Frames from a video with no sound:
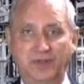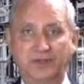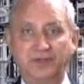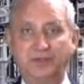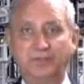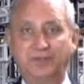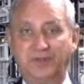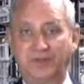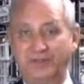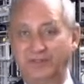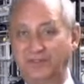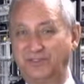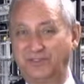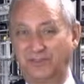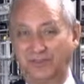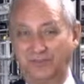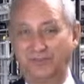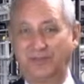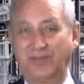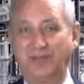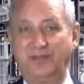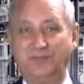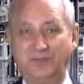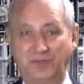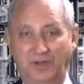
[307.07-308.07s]
and the plants
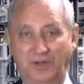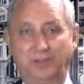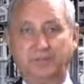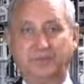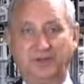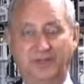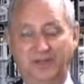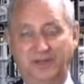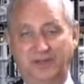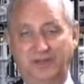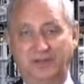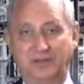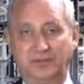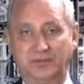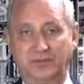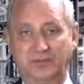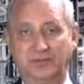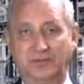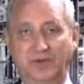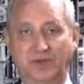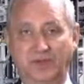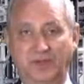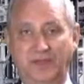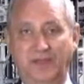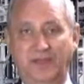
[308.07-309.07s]
sometimes uptake them,
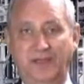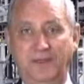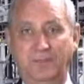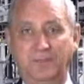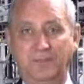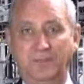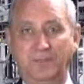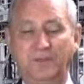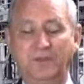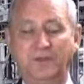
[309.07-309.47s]
okay?